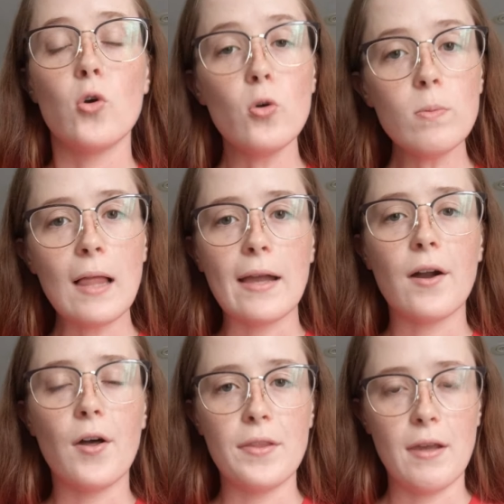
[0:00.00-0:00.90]
Oobleck,
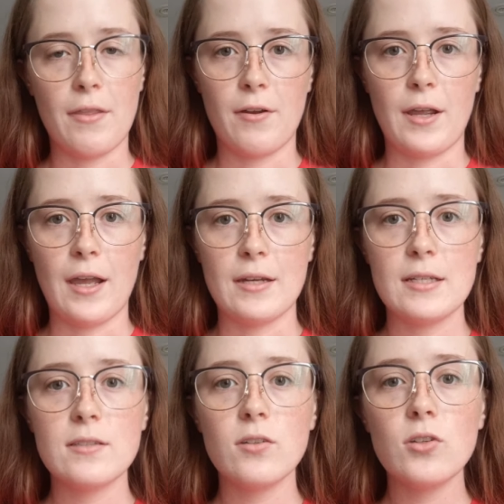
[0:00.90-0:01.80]
on the other hand,
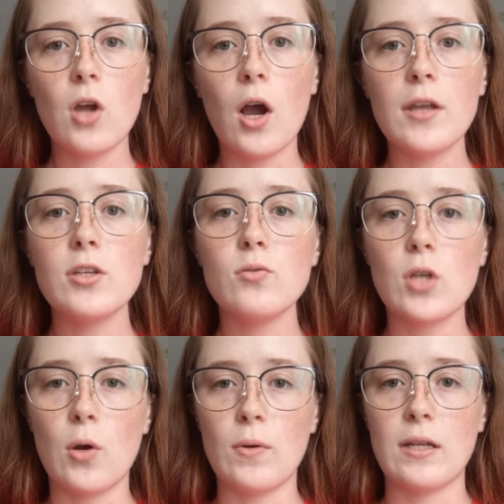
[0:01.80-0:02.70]
is a
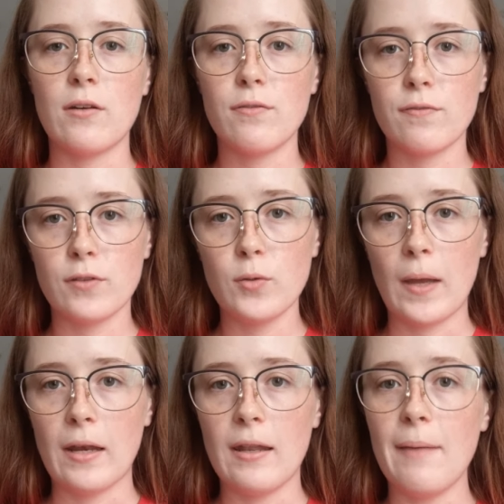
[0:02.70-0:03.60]
non-Newtonian
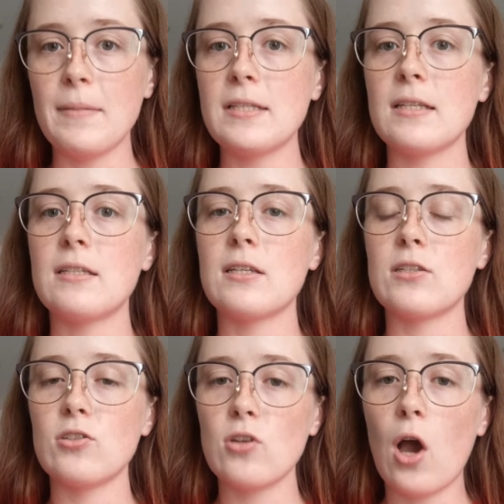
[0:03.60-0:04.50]
fluid. That means it does
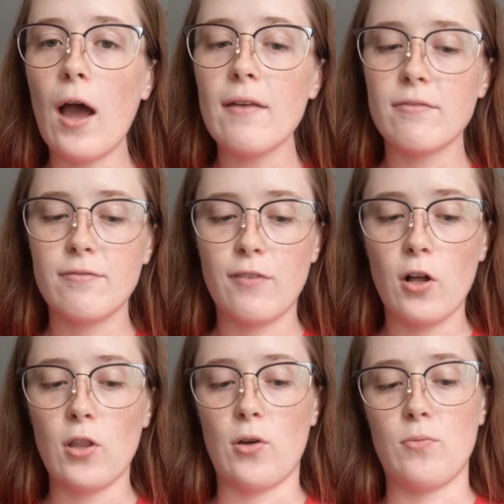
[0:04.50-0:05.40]
not
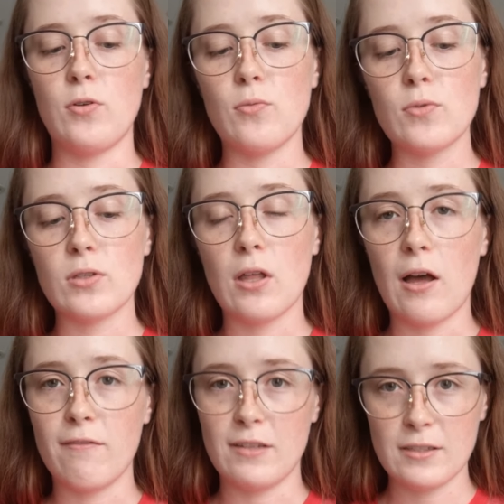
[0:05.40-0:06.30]
follow Newton's
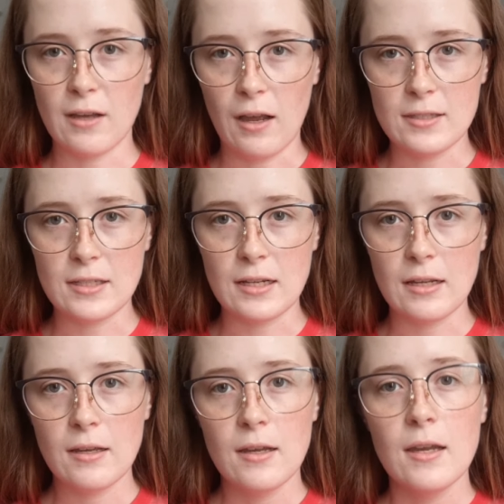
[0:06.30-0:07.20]
law of viscosity.
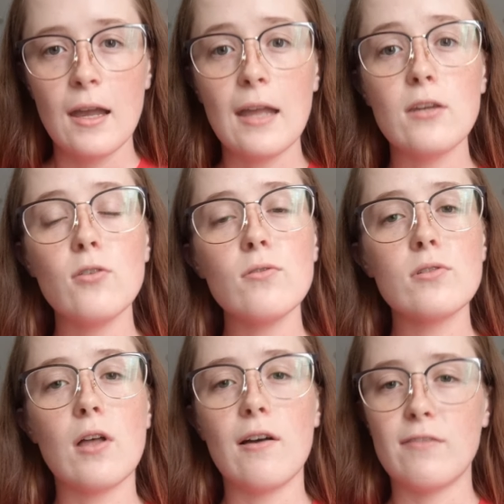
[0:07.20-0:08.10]
And
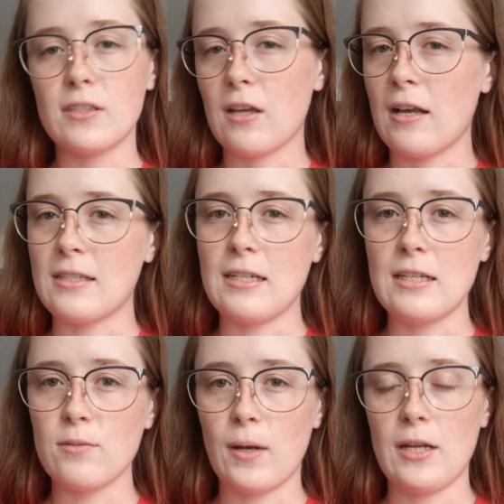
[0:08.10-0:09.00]
Newton's law of viscosity
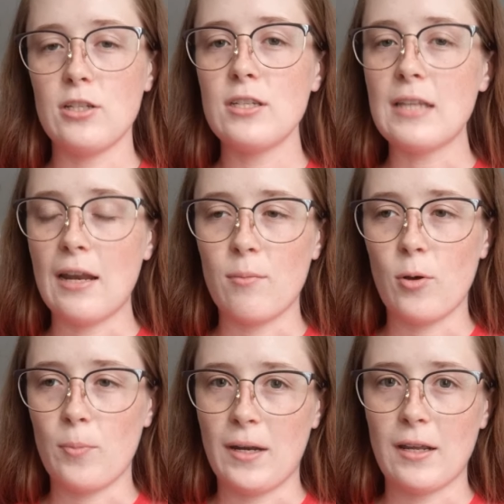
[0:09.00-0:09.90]
is what I just said a
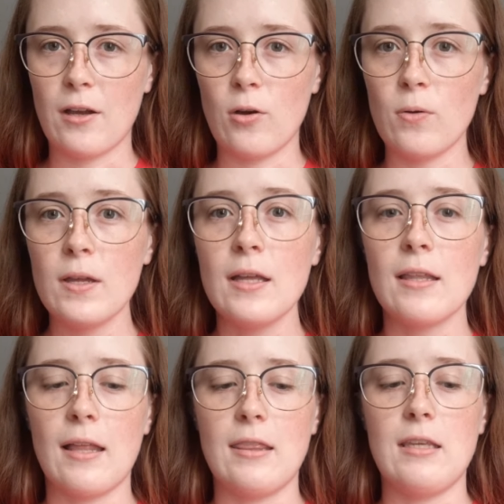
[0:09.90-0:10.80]
moment ago,
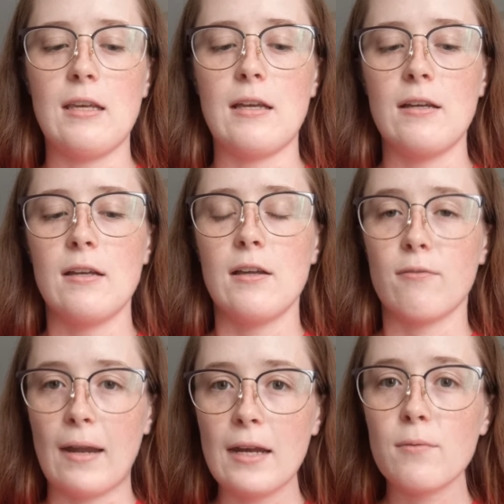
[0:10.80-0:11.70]
that the
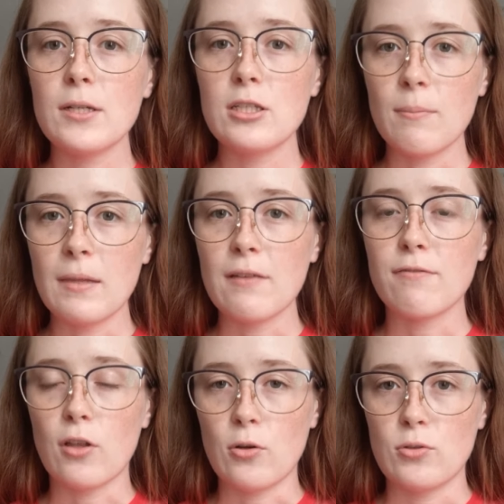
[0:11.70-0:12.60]
rate at which something
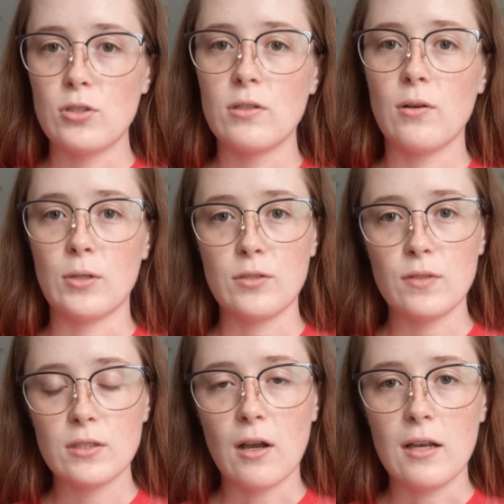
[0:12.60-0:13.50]
flows, or its
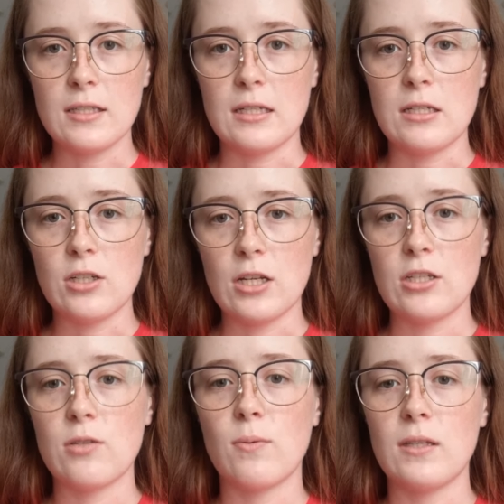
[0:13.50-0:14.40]
viscosity,
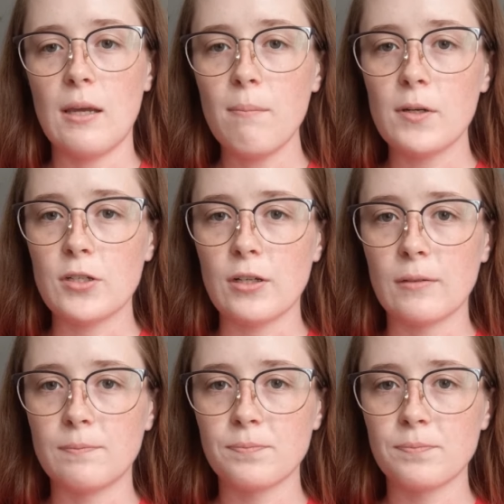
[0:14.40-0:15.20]
changes with temperature.